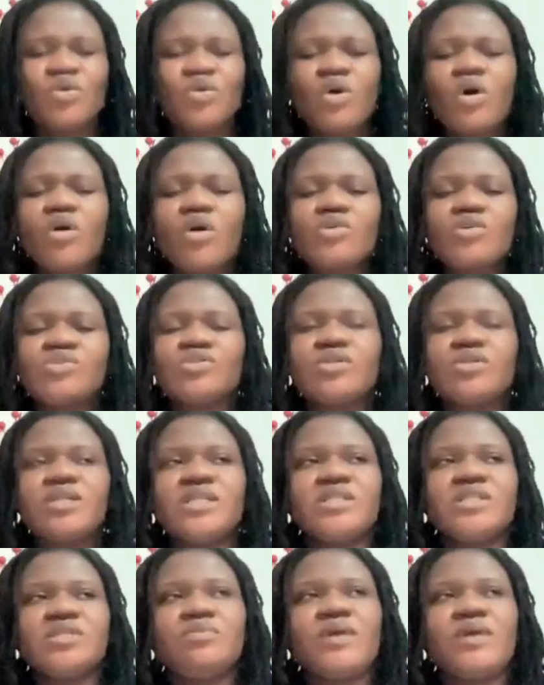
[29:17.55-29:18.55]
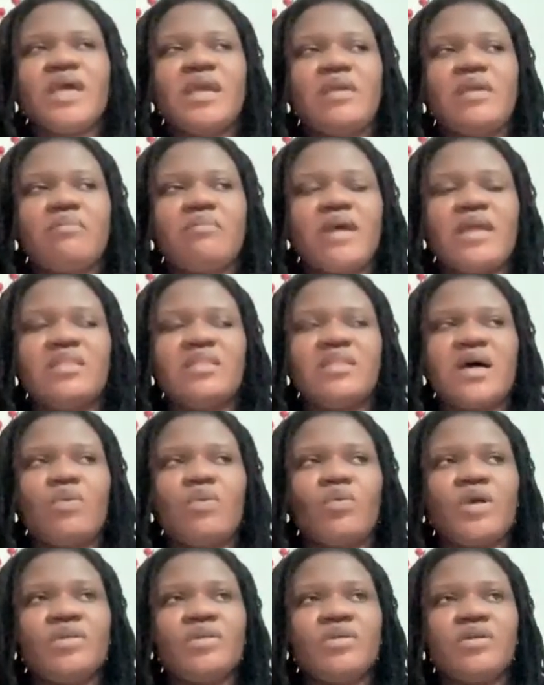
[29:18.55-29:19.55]
You also need to bear in mind
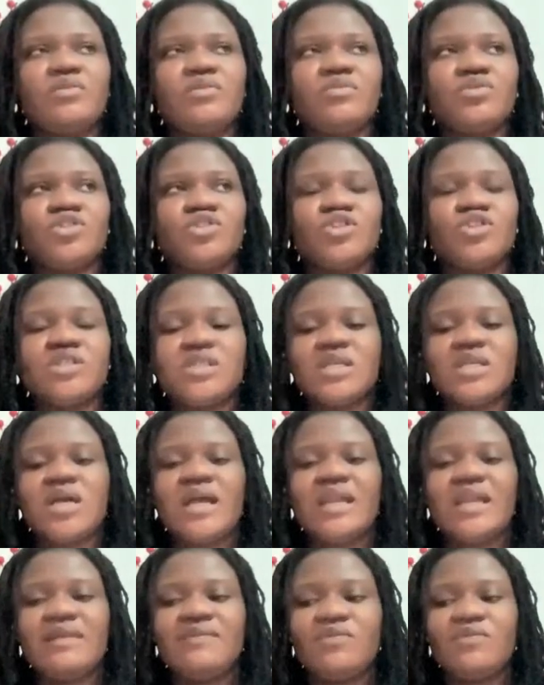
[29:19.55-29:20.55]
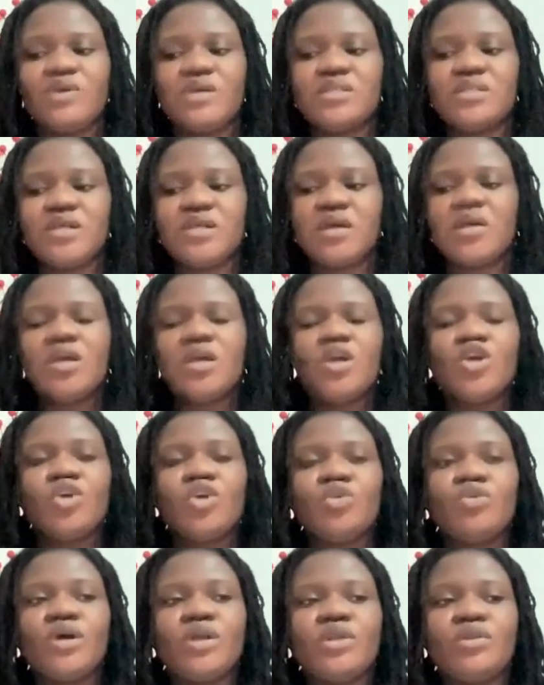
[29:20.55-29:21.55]
that when you're choosing an influencer,
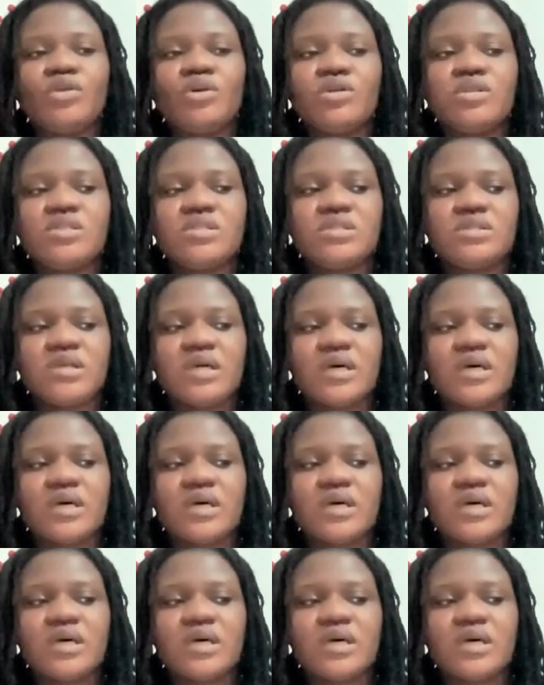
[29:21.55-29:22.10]
you're not